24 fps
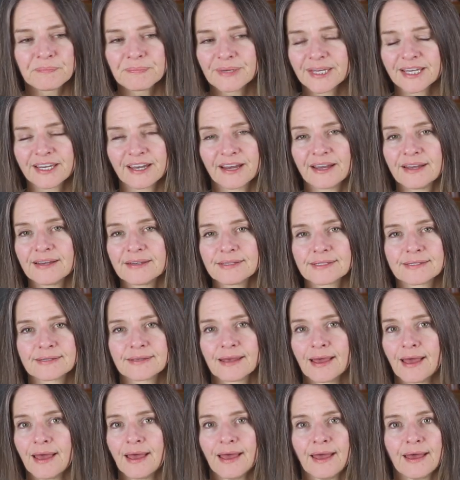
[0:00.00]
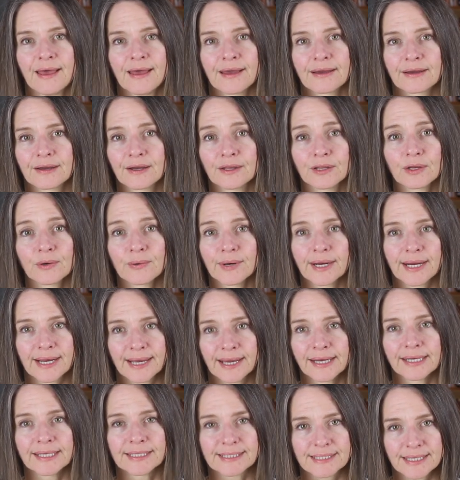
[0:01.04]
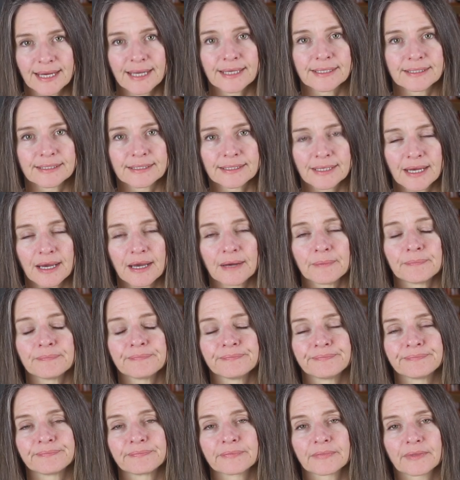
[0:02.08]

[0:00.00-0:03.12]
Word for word: because color work kind of tightens up.